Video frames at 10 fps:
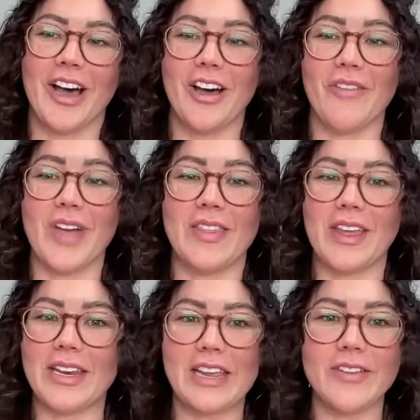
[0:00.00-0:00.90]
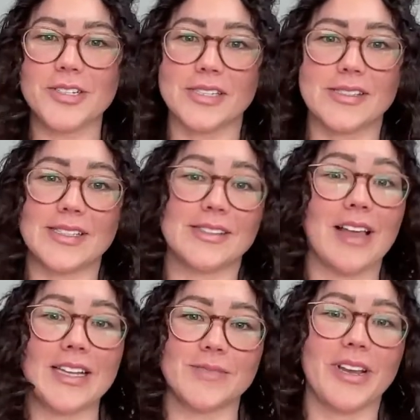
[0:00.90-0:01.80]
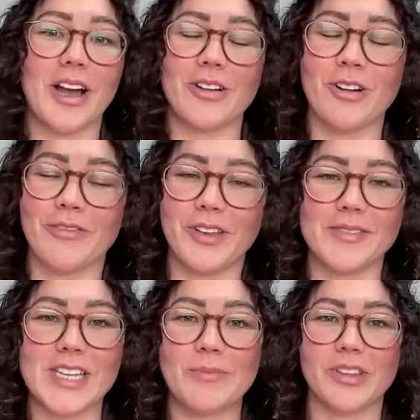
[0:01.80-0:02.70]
Um, and then even just this last week, I don't know if you've seen,